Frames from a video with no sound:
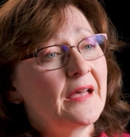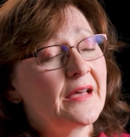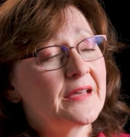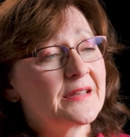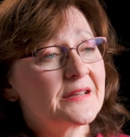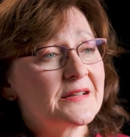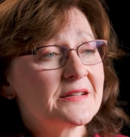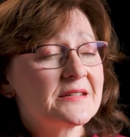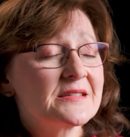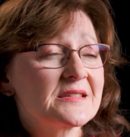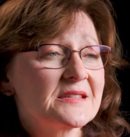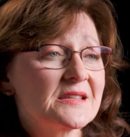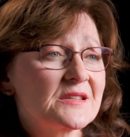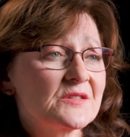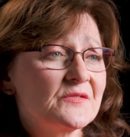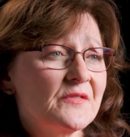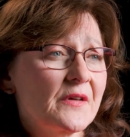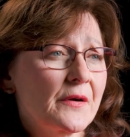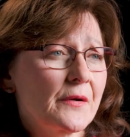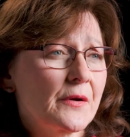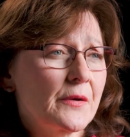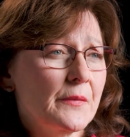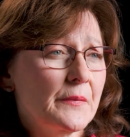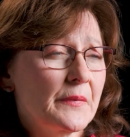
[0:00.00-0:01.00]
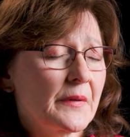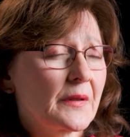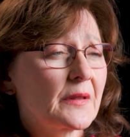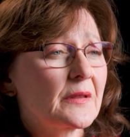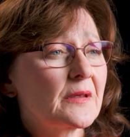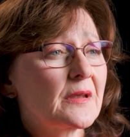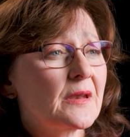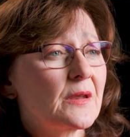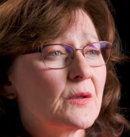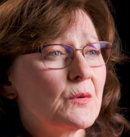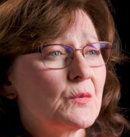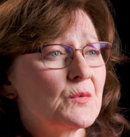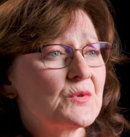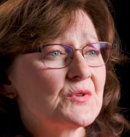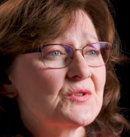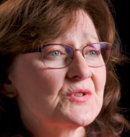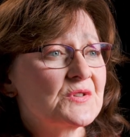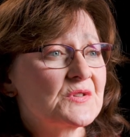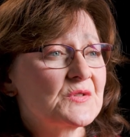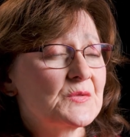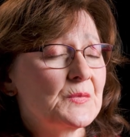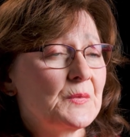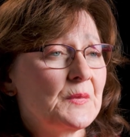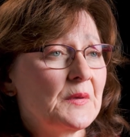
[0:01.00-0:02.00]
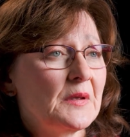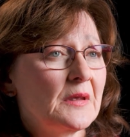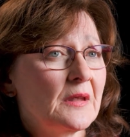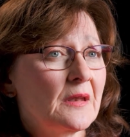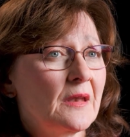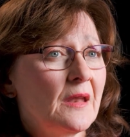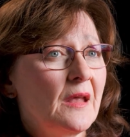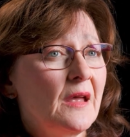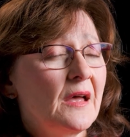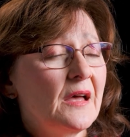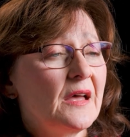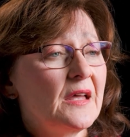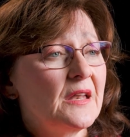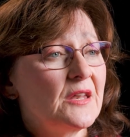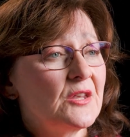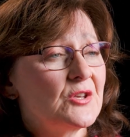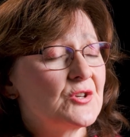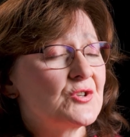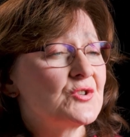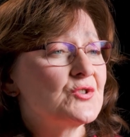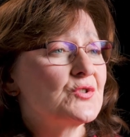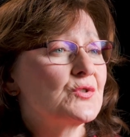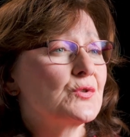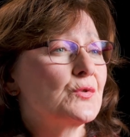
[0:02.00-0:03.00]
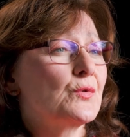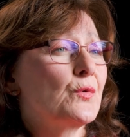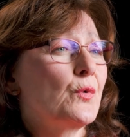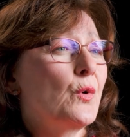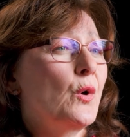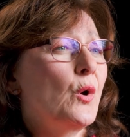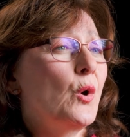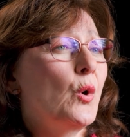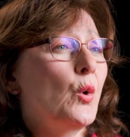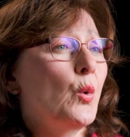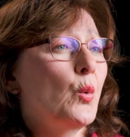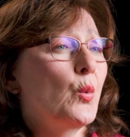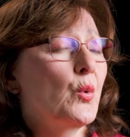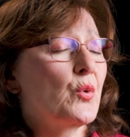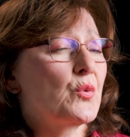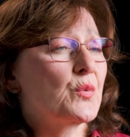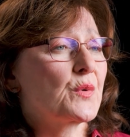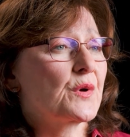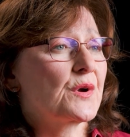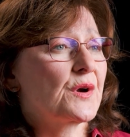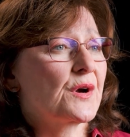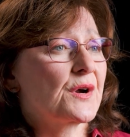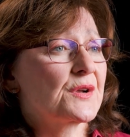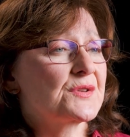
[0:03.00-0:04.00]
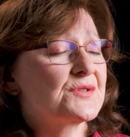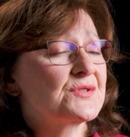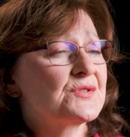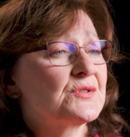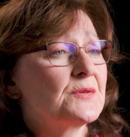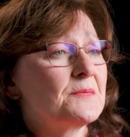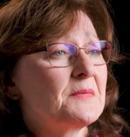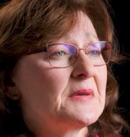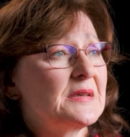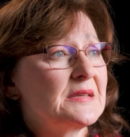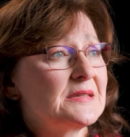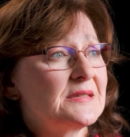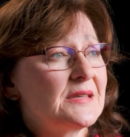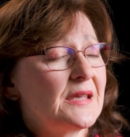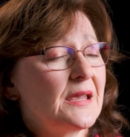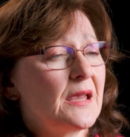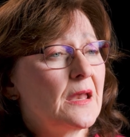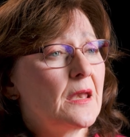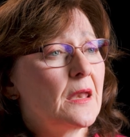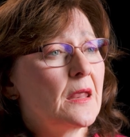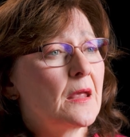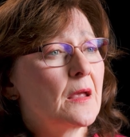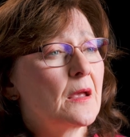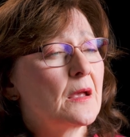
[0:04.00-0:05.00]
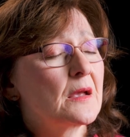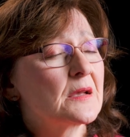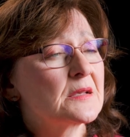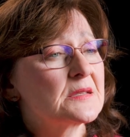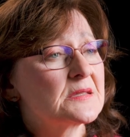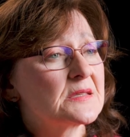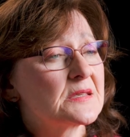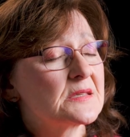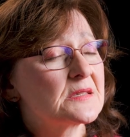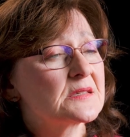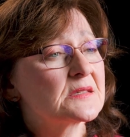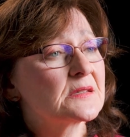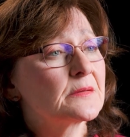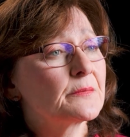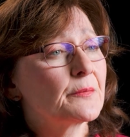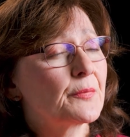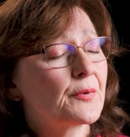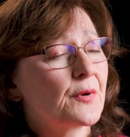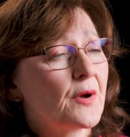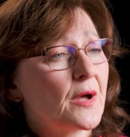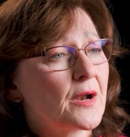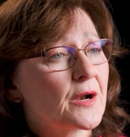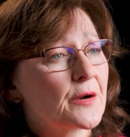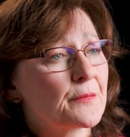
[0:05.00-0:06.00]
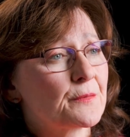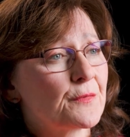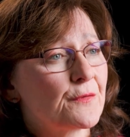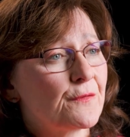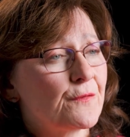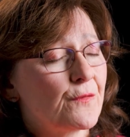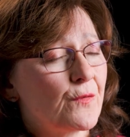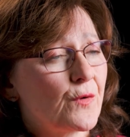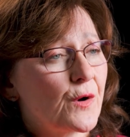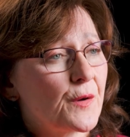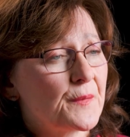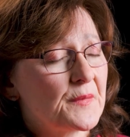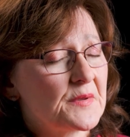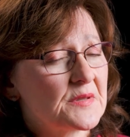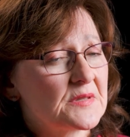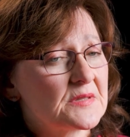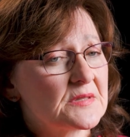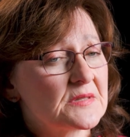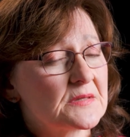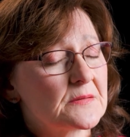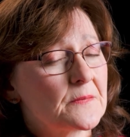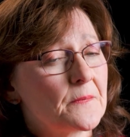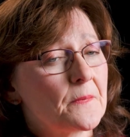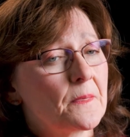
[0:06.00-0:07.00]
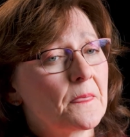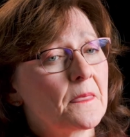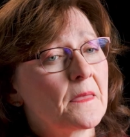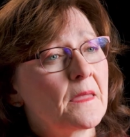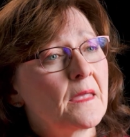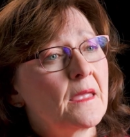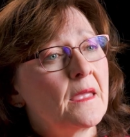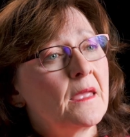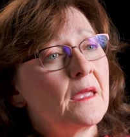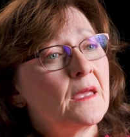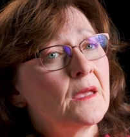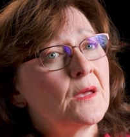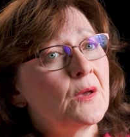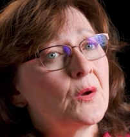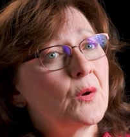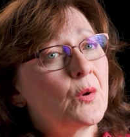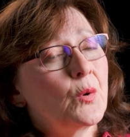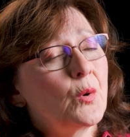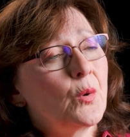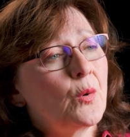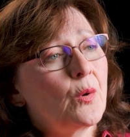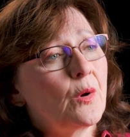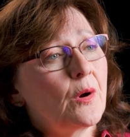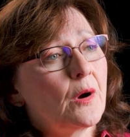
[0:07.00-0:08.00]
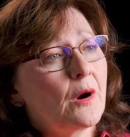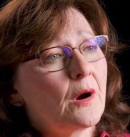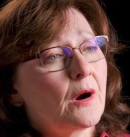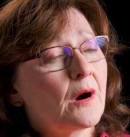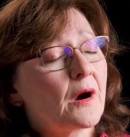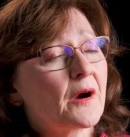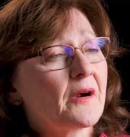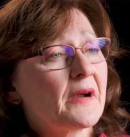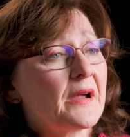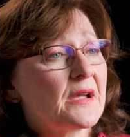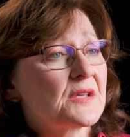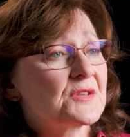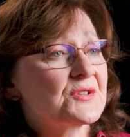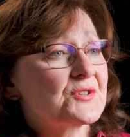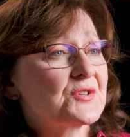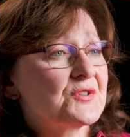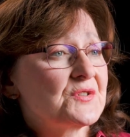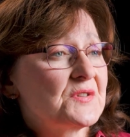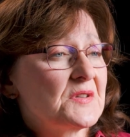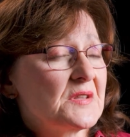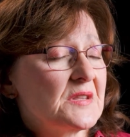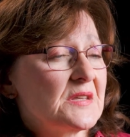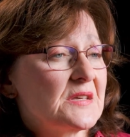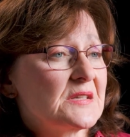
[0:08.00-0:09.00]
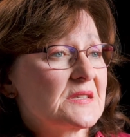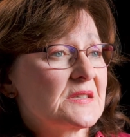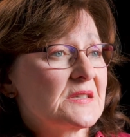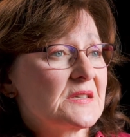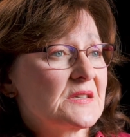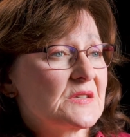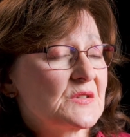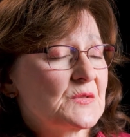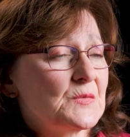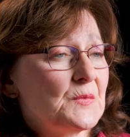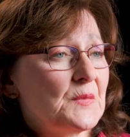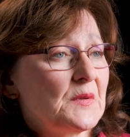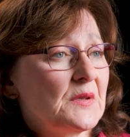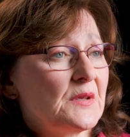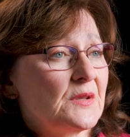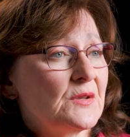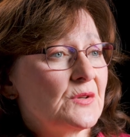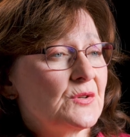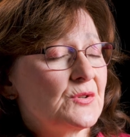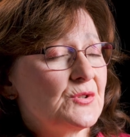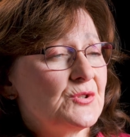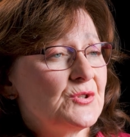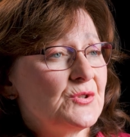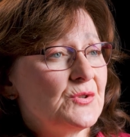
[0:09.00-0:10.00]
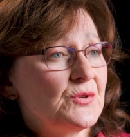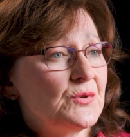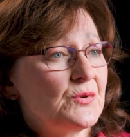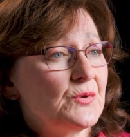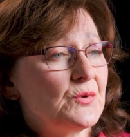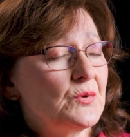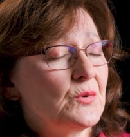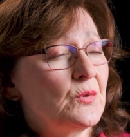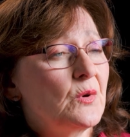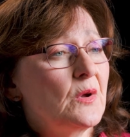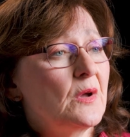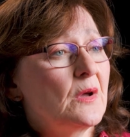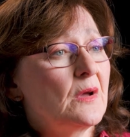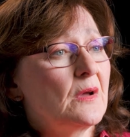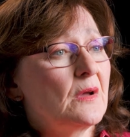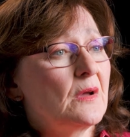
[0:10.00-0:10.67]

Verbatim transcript: And it is this variability which has been an issue with regards to maintaining consistent product performance. Our answer to this has been to